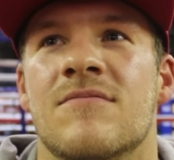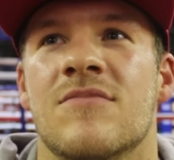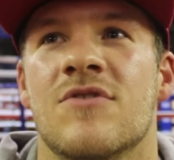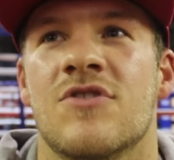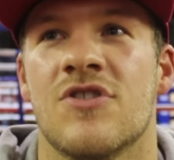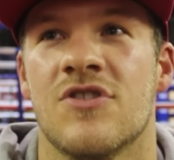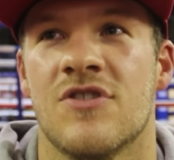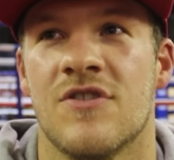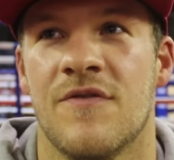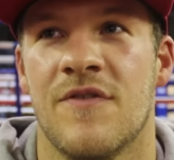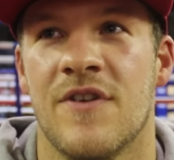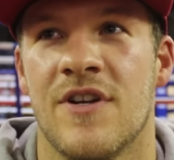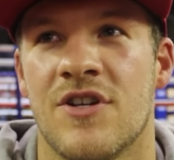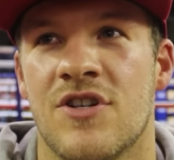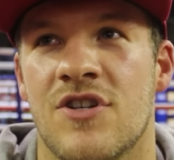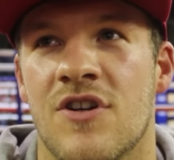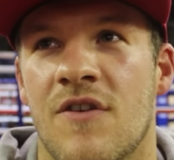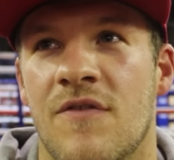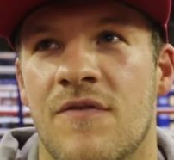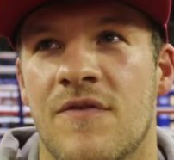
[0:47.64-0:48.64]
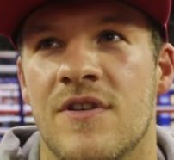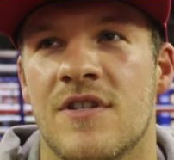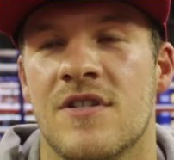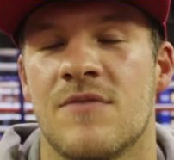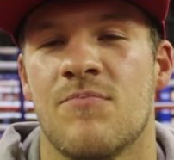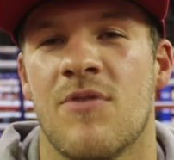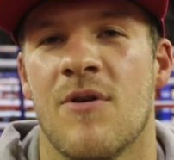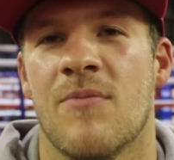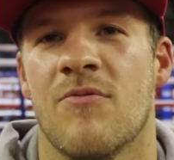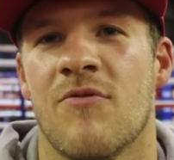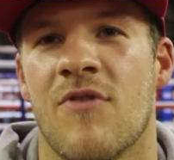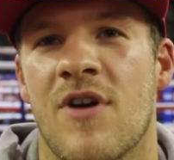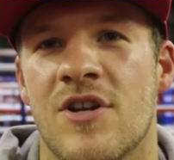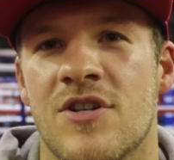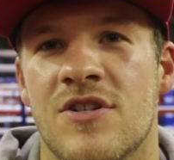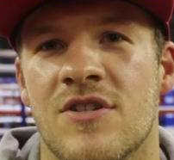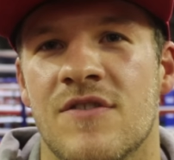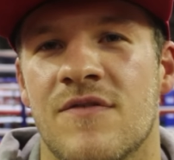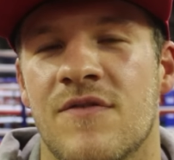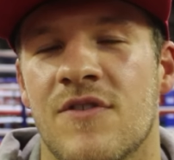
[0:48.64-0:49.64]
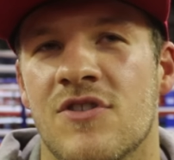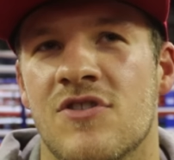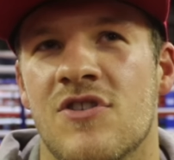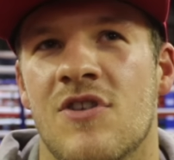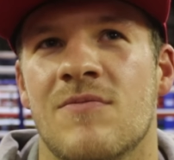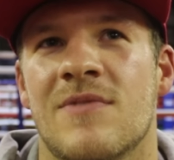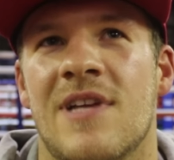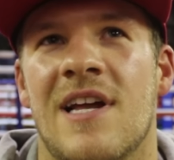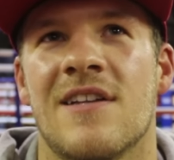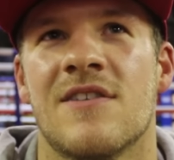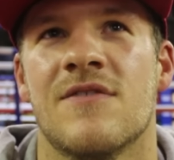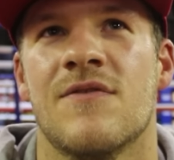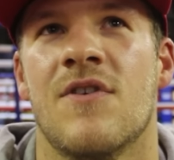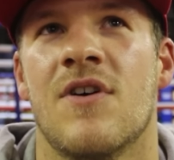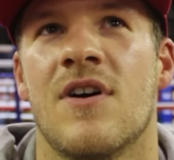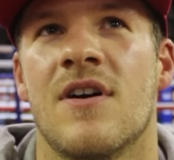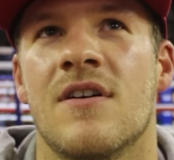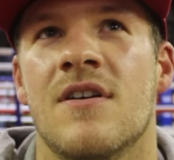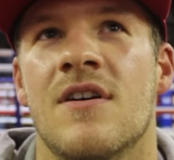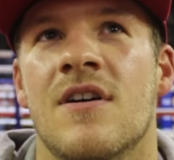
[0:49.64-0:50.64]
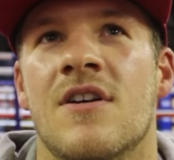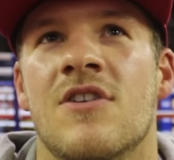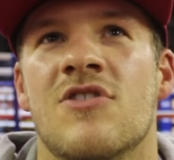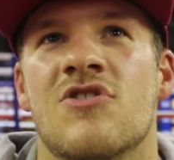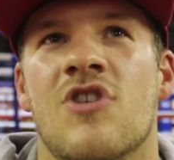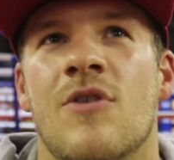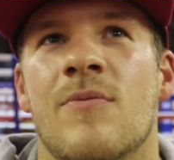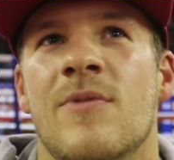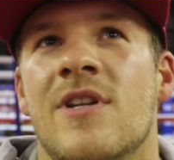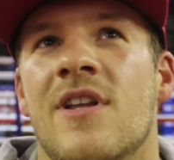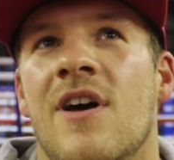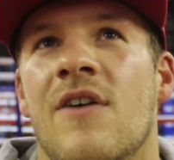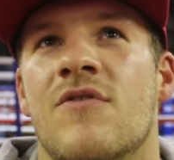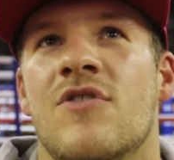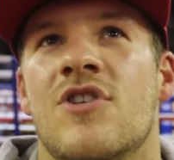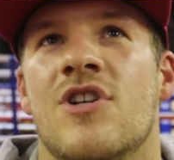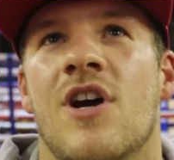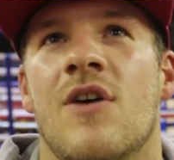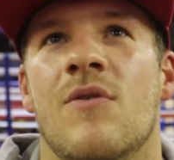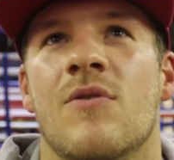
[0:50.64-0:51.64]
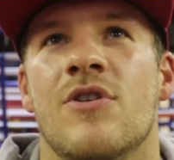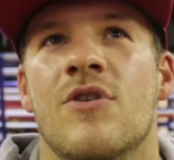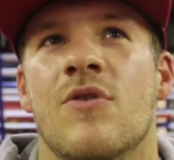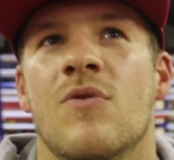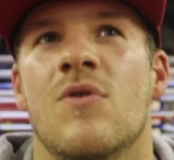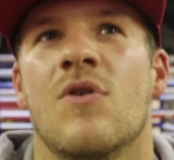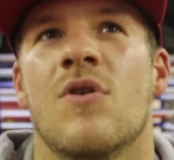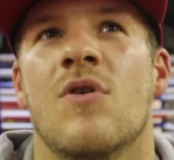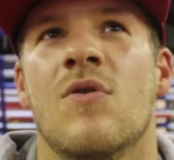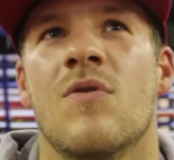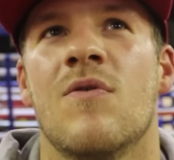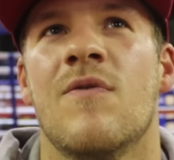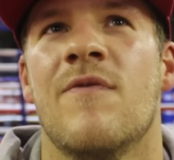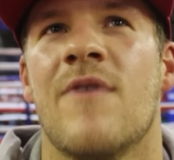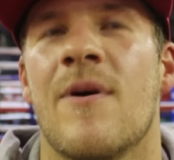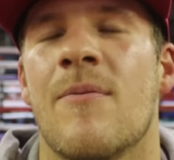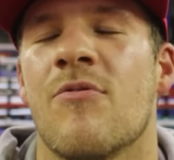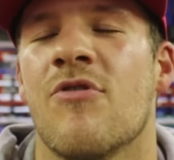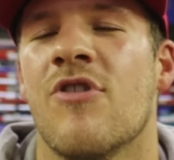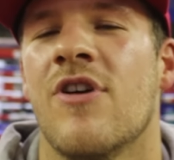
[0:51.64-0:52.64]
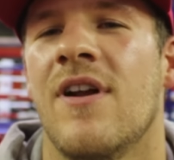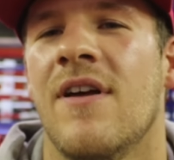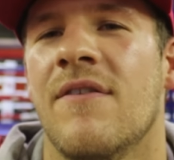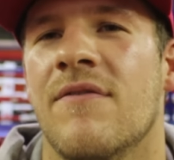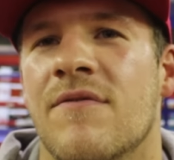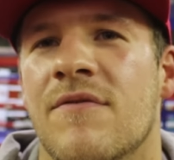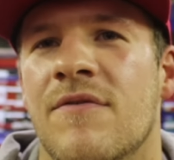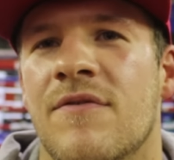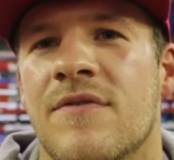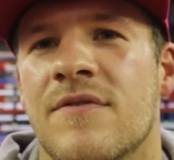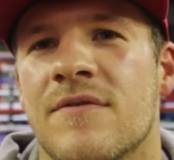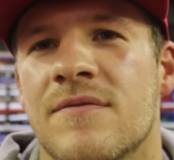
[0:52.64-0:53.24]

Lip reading: just to finish off his preparations for the Tom Dallas fight. Tommy Dove show at York Hall, February 11th.